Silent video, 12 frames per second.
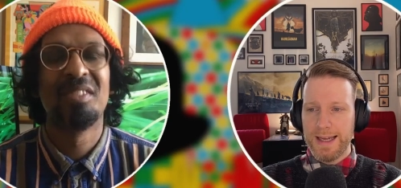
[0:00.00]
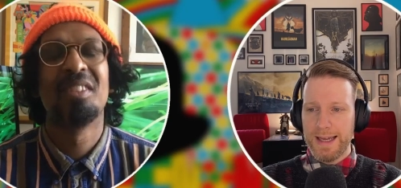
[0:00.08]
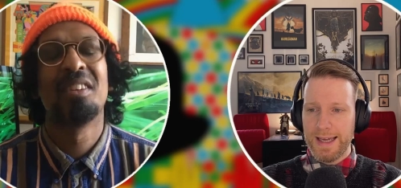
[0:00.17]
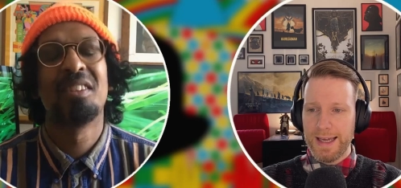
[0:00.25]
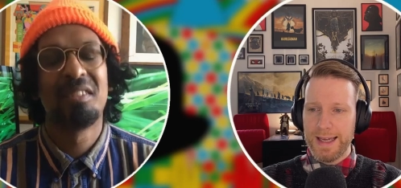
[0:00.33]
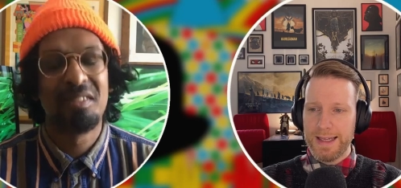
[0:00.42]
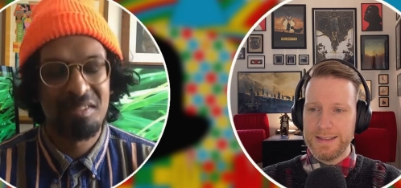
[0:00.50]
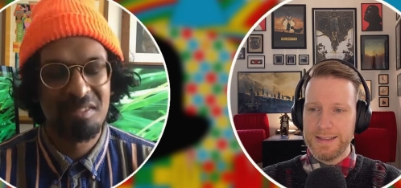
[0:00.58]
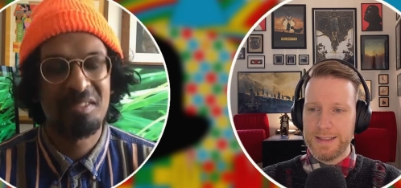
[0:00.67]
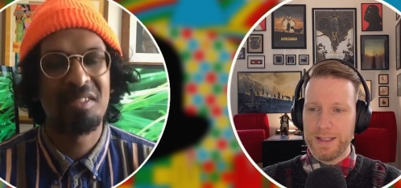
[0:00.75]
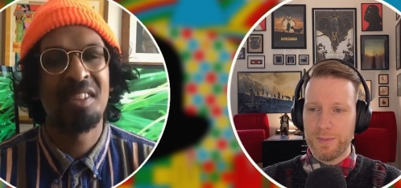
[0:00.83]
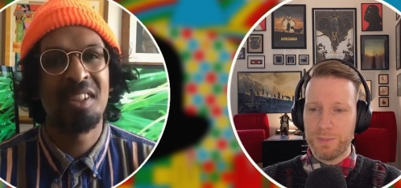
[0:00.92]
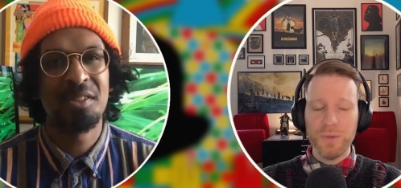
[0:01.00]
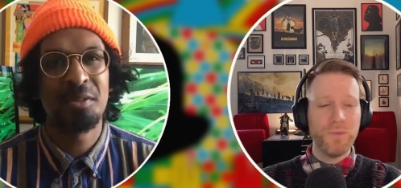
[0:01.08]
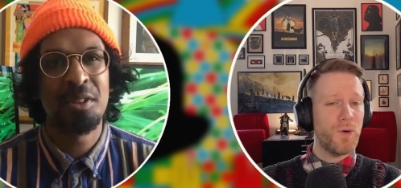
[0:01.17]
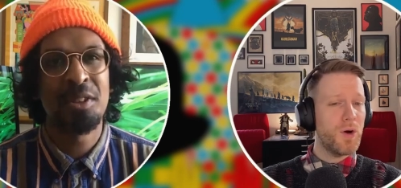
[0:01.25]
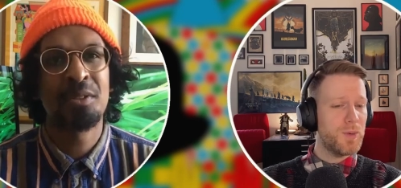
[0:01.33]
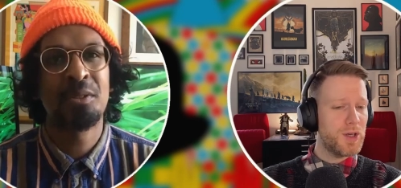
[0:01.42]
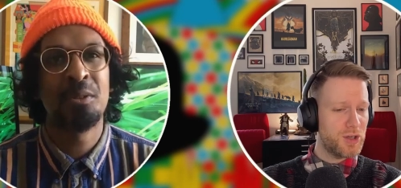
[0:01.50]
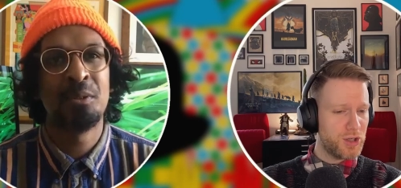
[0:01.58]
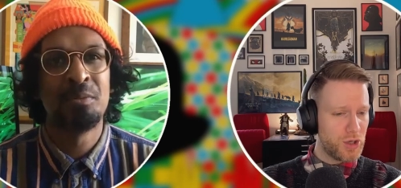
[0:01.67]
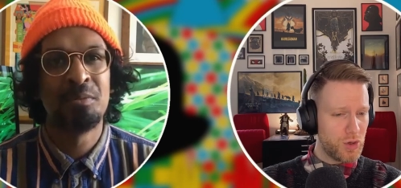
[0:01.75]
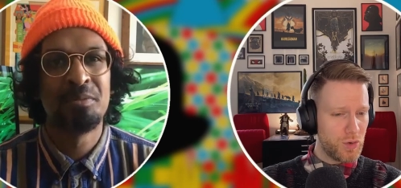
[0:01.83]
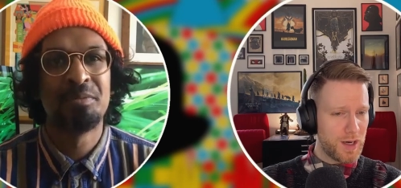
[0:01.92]
Speaker 1: And uh, before we're gonna
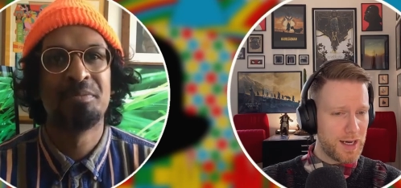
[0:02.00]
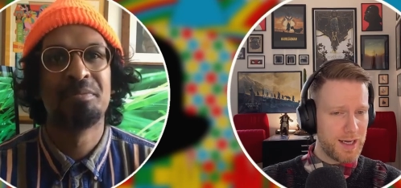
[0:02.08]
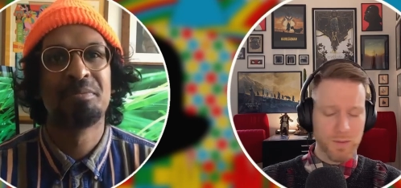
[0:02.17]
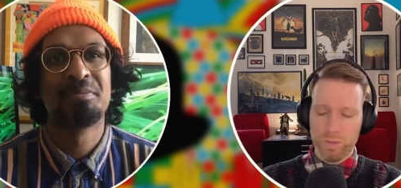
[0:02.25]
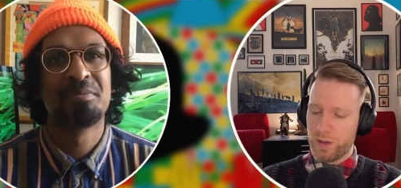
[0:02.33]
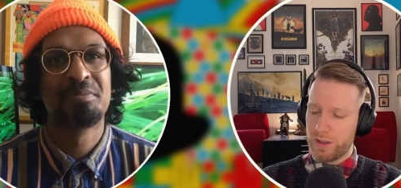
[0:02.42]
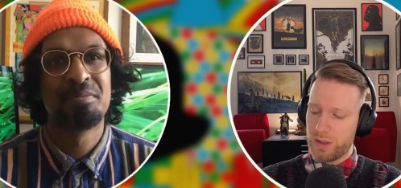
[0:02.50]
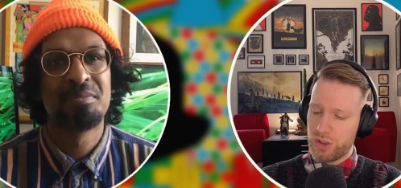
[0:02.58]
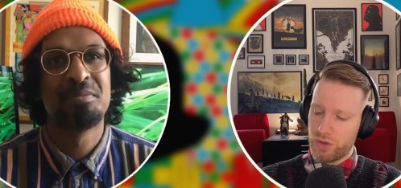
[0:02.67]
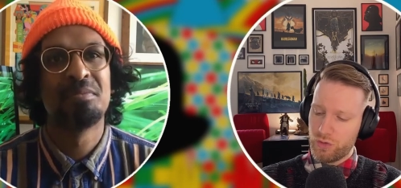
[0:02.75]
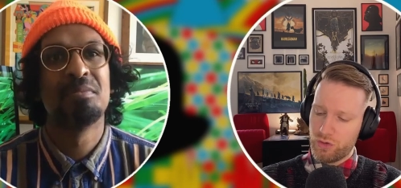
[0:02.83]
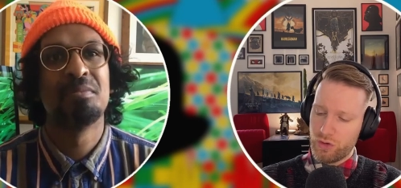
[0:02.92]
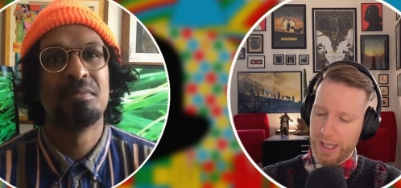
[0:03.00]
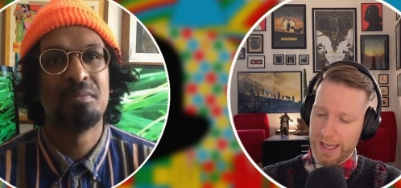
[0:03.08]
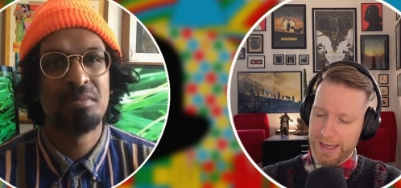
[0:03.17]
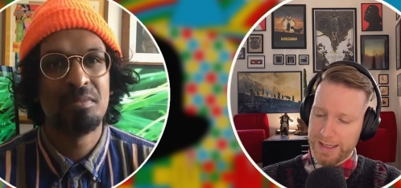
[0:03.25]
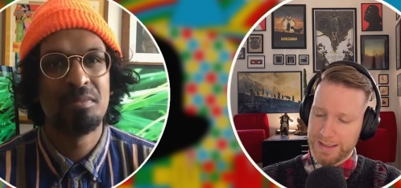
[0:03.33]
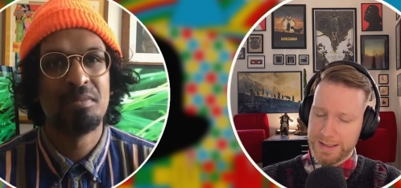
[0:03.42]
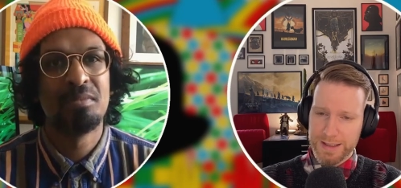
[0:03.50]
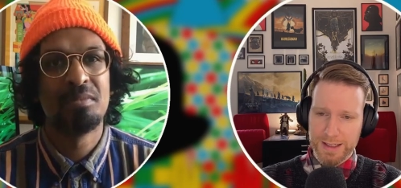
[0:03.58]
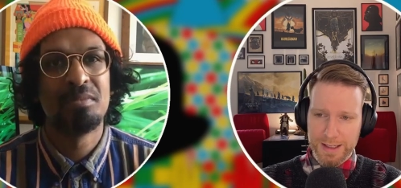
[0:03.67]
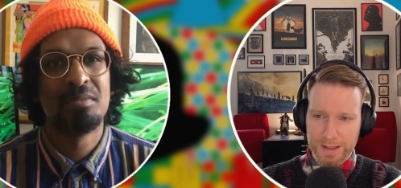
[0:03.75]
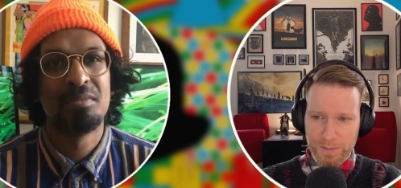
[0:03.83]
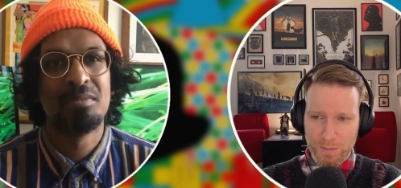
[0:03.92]
go, I wanted you to ask
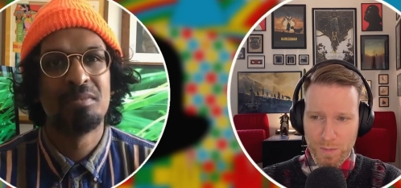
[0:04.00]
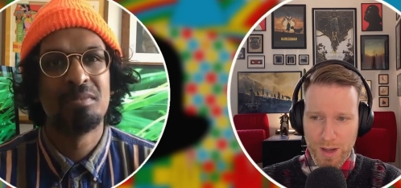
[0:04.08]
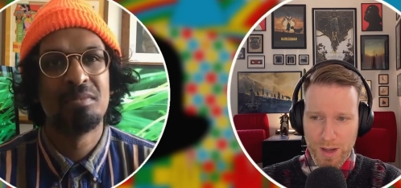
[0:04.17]
um,